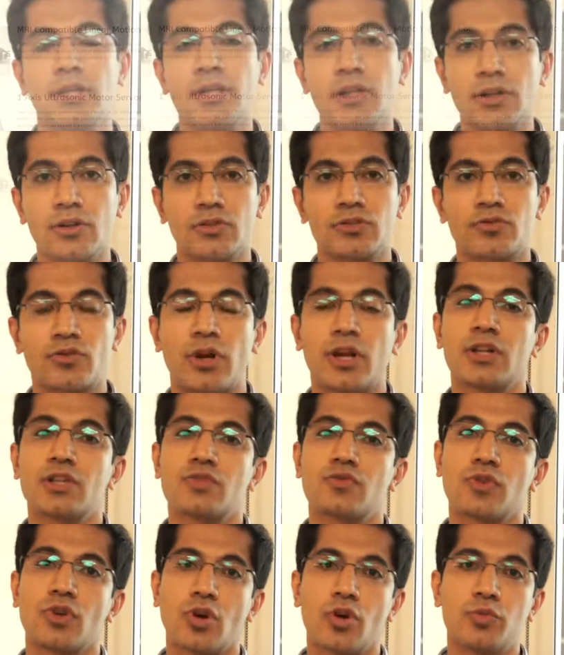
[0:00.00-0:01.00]
clinical
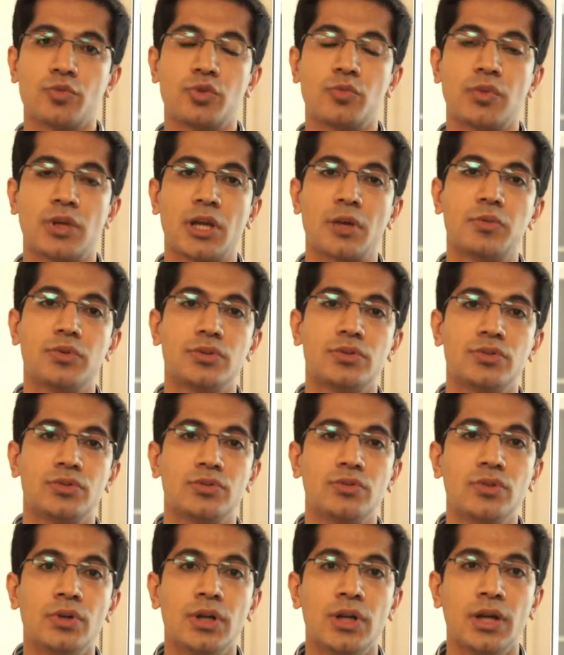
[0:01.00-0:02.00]
trials, we hope to be able
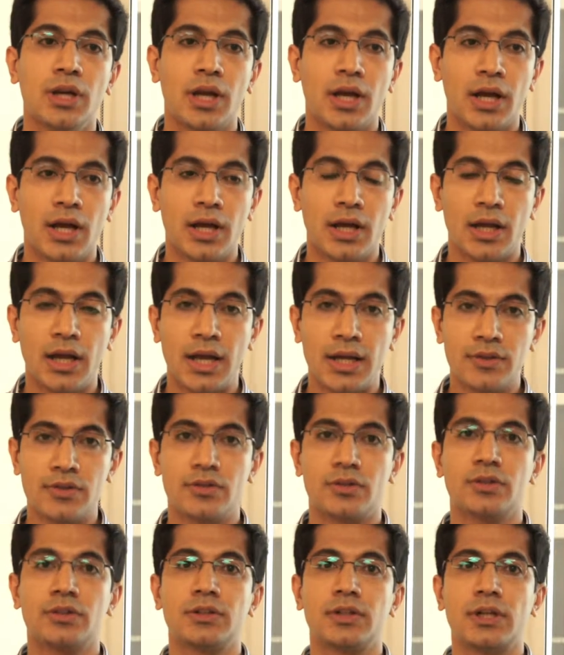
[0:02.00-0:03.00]
to
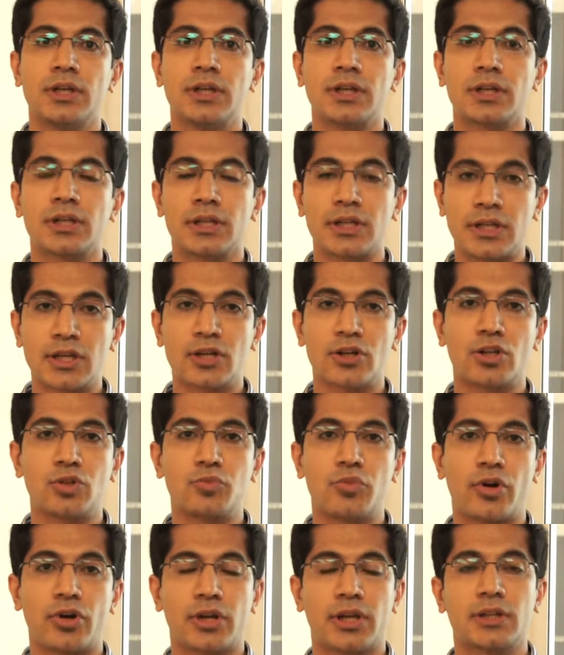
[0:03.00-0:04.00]
enter the clinical
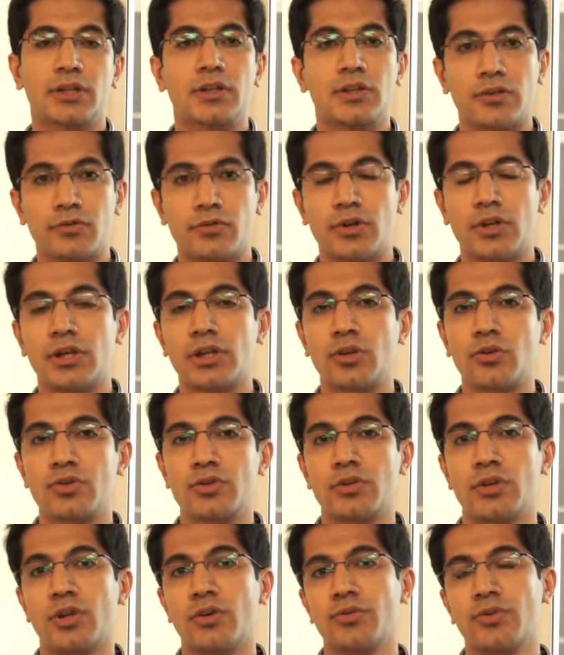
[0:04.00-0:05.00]
market in the very
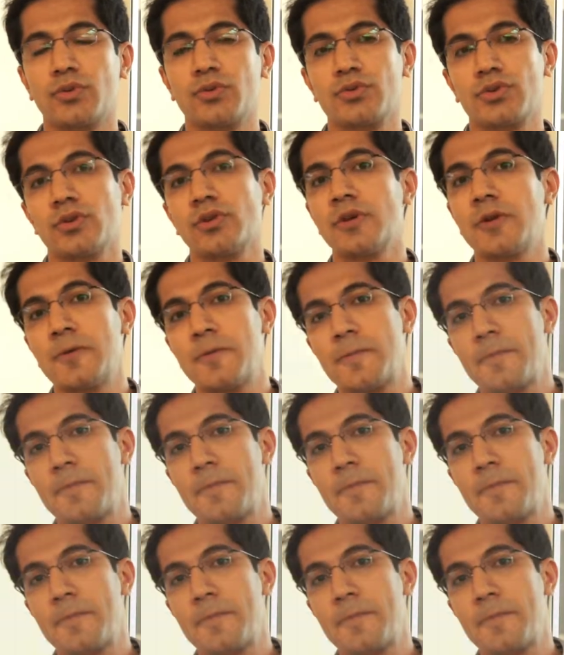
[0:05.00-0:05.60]
near future.